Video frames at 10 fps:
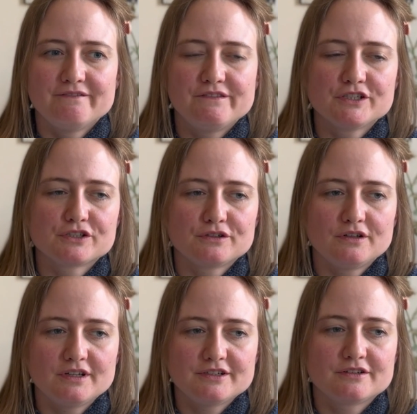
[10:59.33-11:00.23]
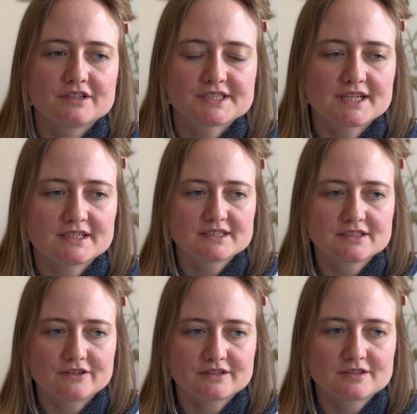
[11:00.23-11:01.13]
visual interest that
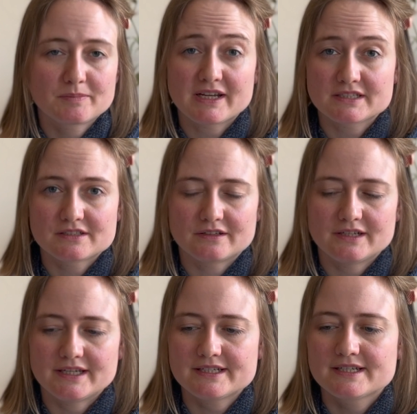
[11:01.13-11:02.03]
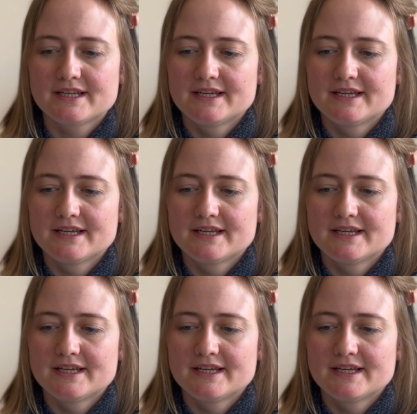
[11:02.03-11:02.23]
not plain stockinette,